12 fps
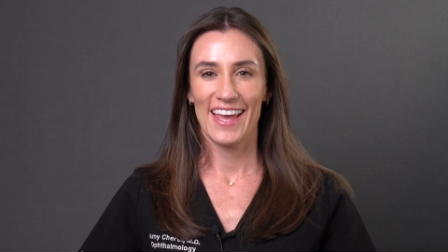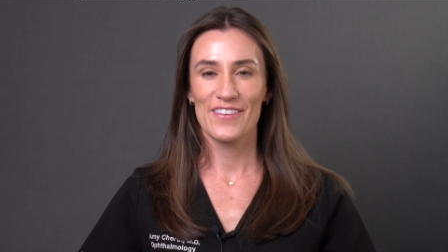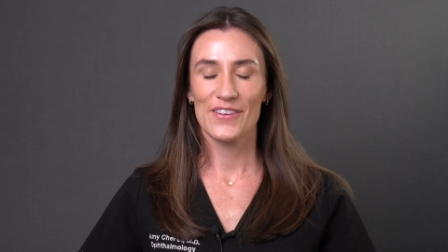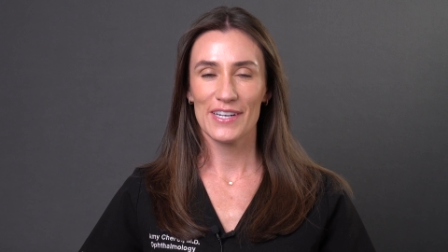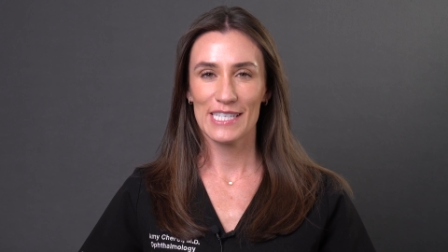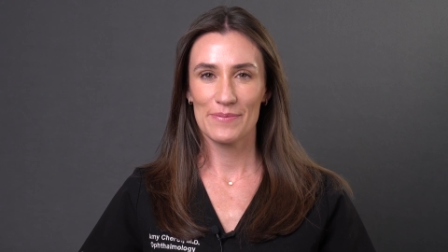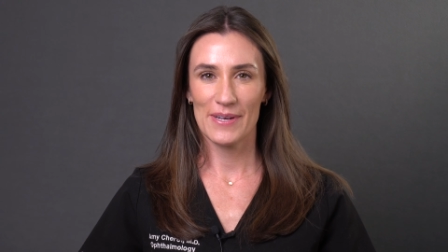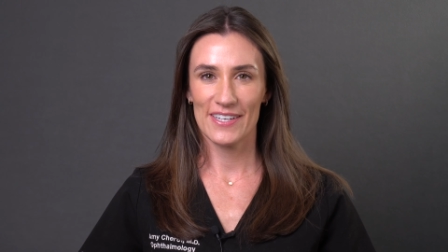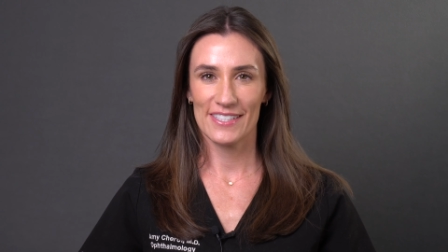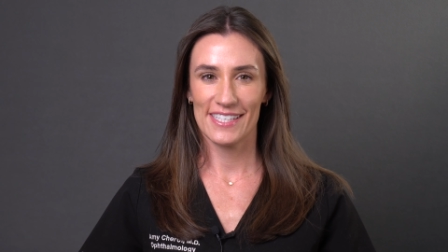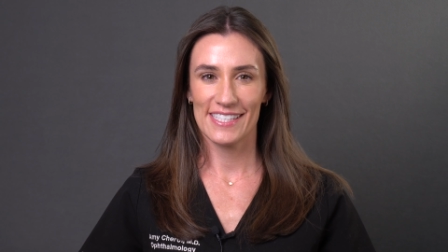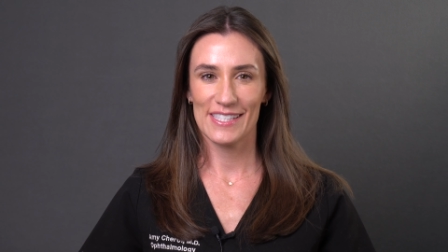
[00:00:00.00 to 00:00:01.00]
If you're
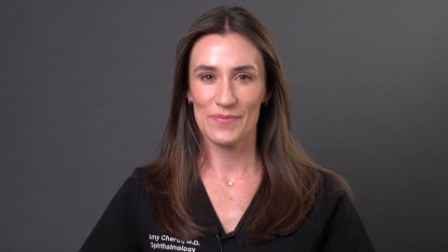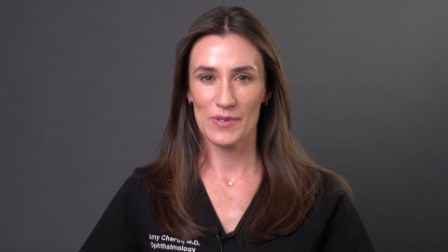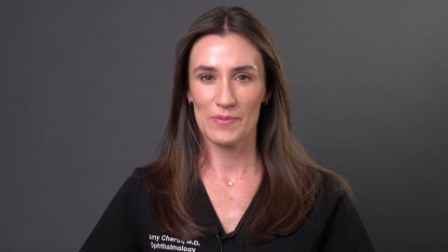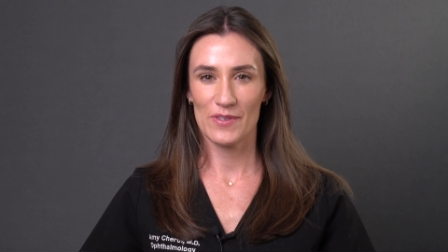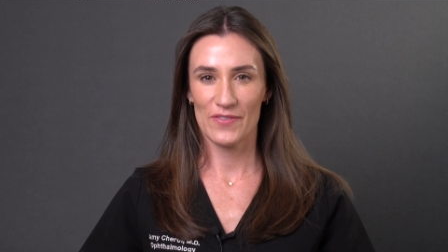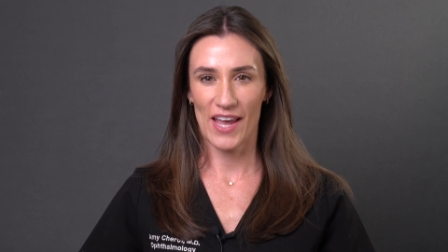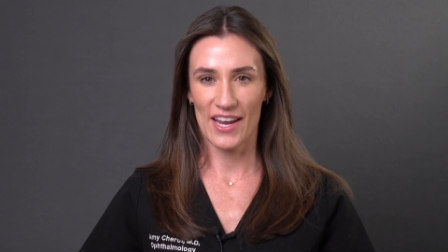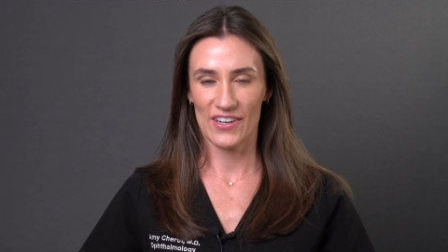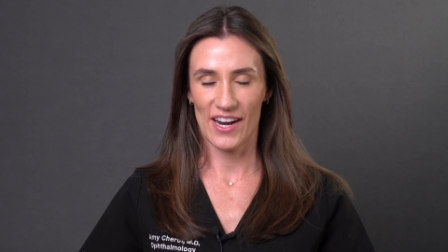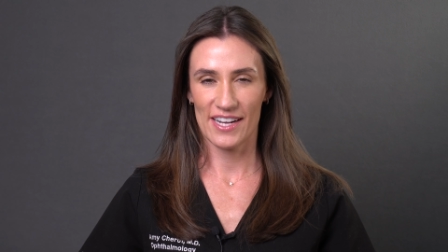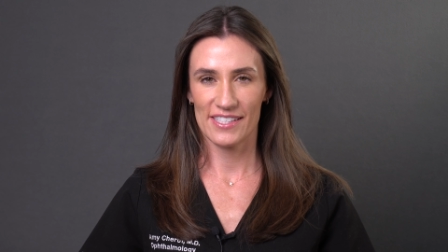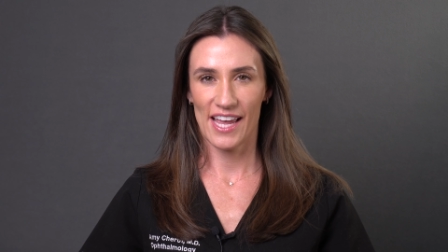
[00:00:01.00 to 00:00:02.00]
experiencing symptoms of
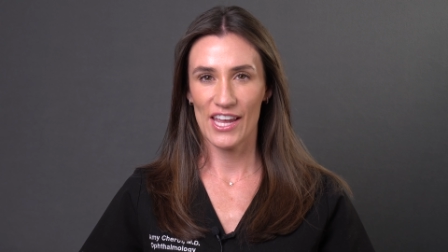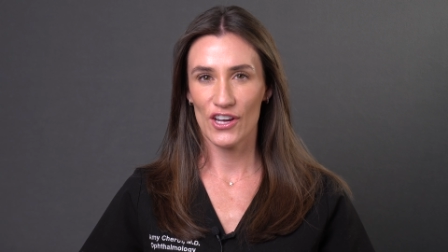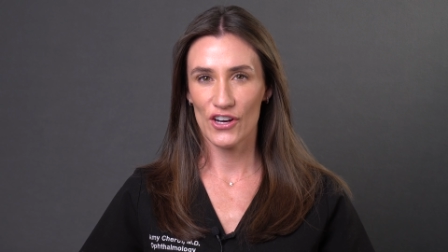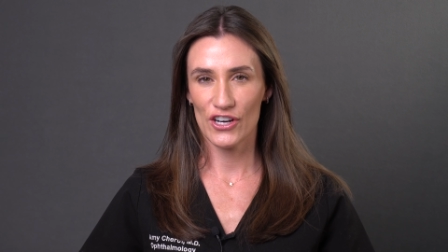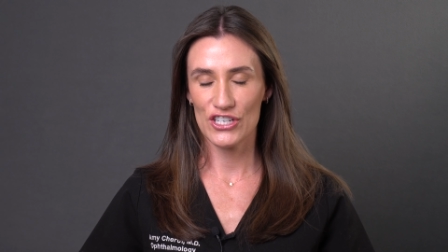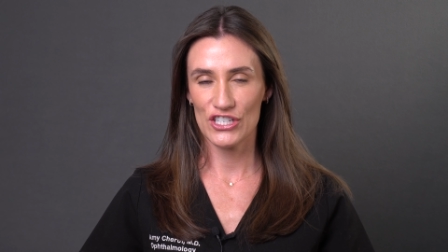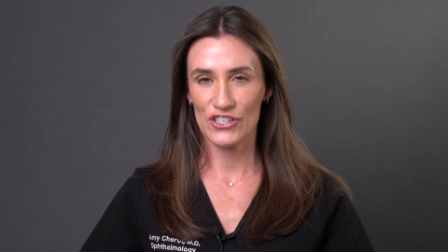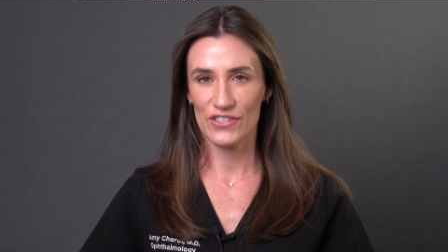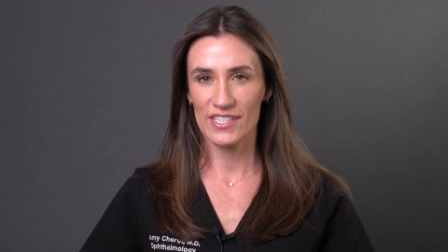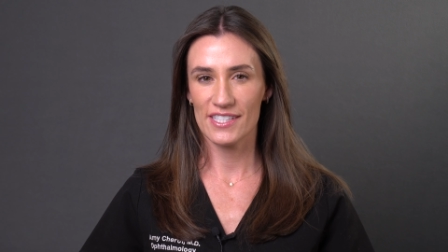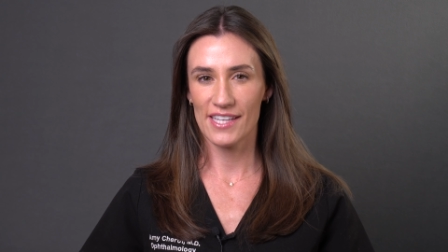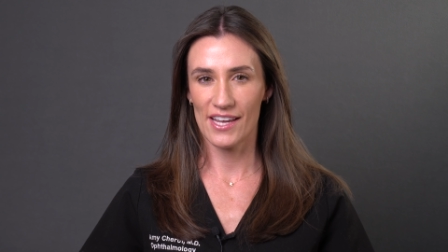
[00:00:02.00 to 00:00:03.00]
cataracts, I encourage you
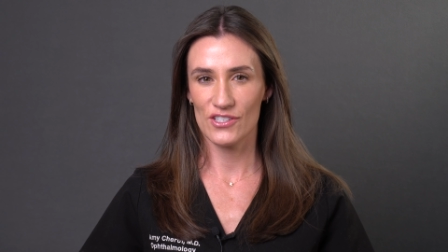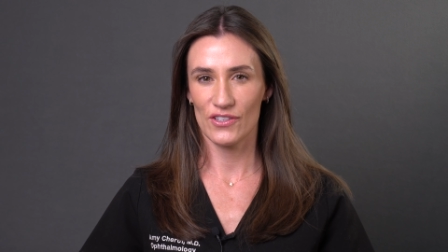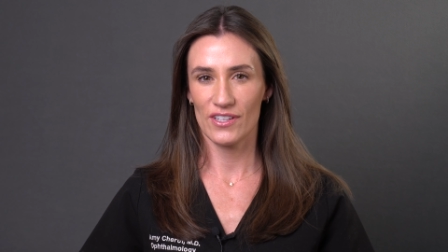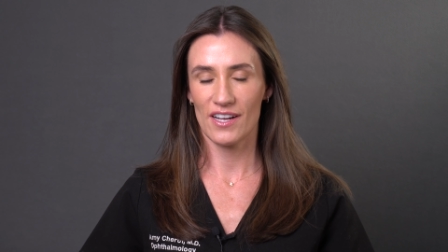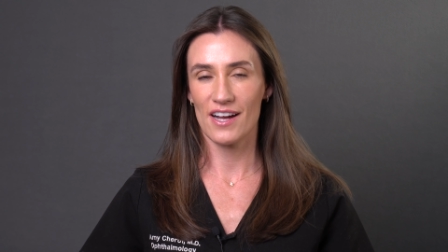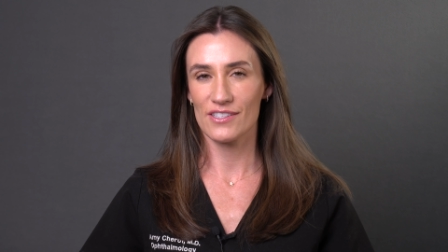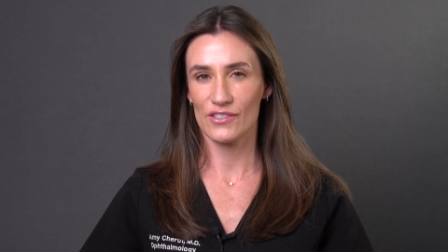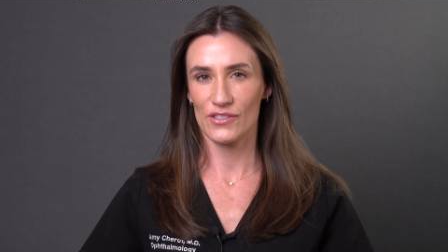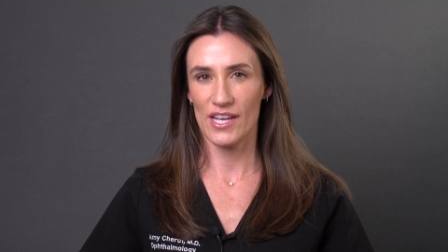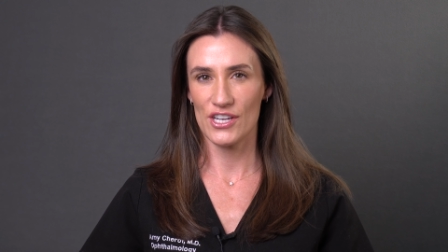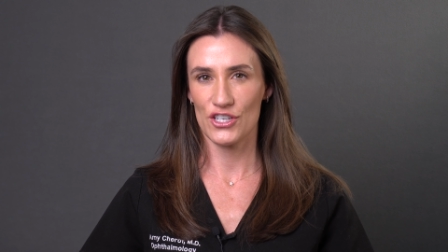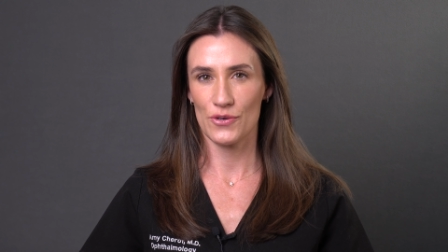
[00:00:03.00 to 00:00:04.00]
to schedule a
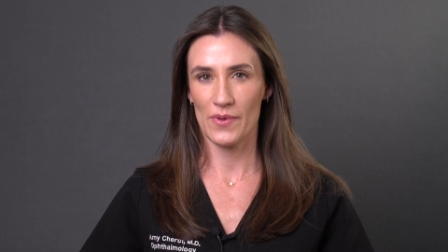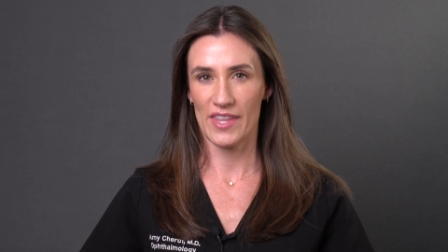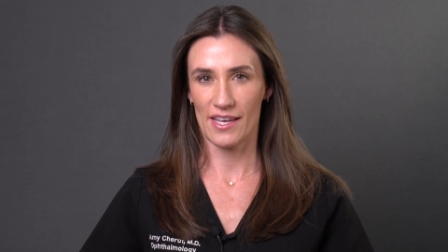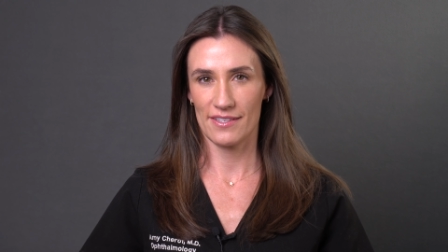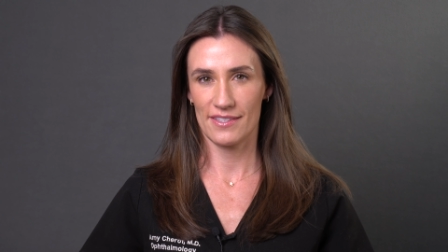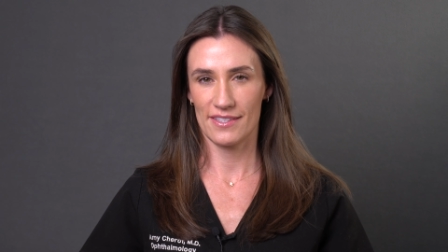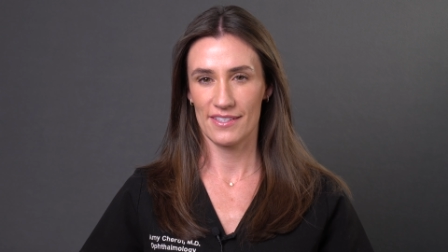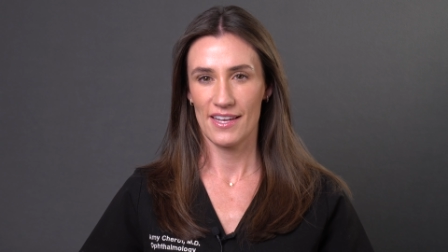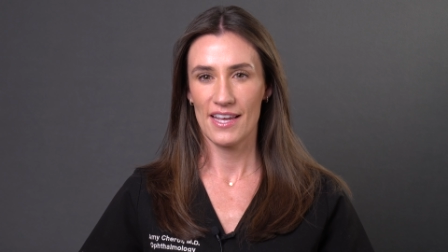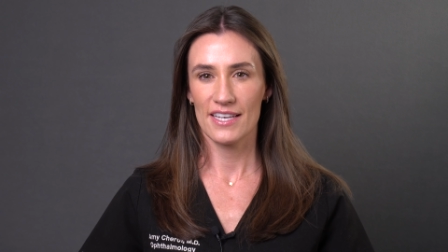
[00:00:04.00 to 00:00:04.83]
consultation with us.